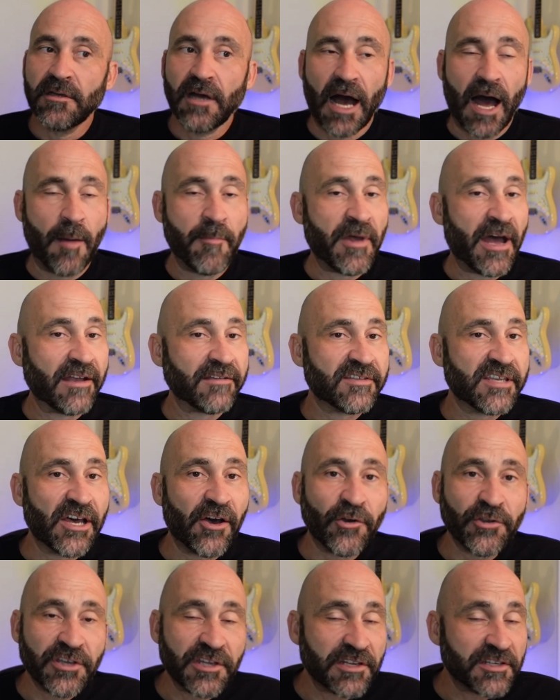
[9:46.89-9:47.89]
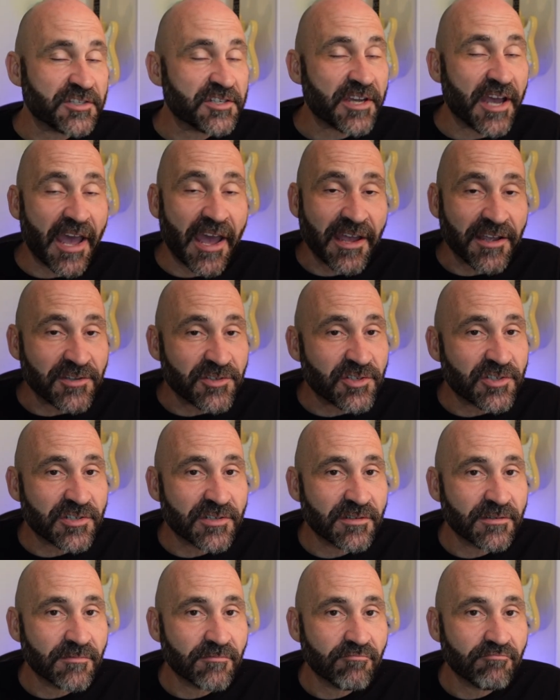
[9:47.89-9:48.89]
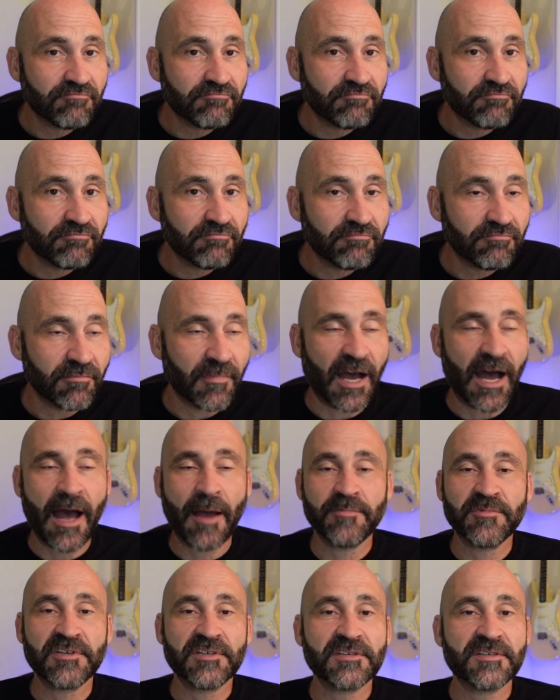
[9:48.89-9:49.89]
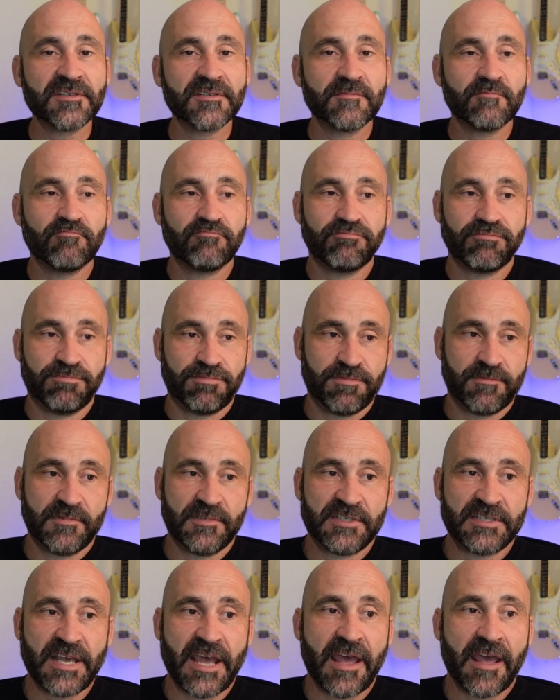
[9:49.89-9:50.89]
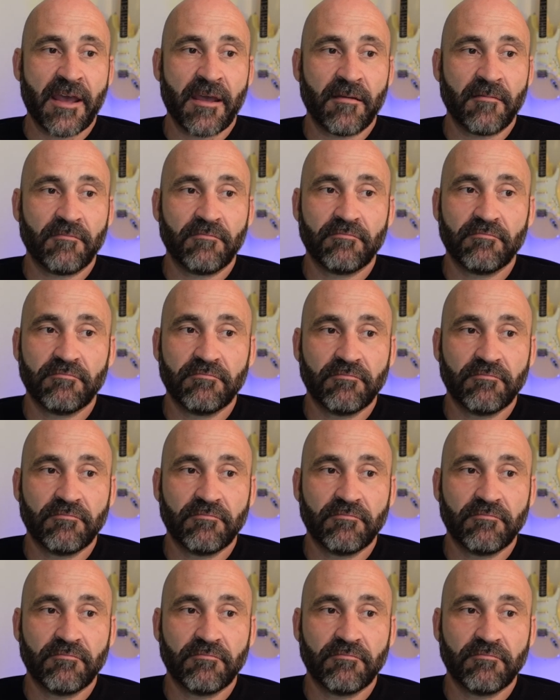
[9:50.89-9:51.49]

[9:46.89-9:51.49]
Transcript: I'm not telling you to change. I'm just saying,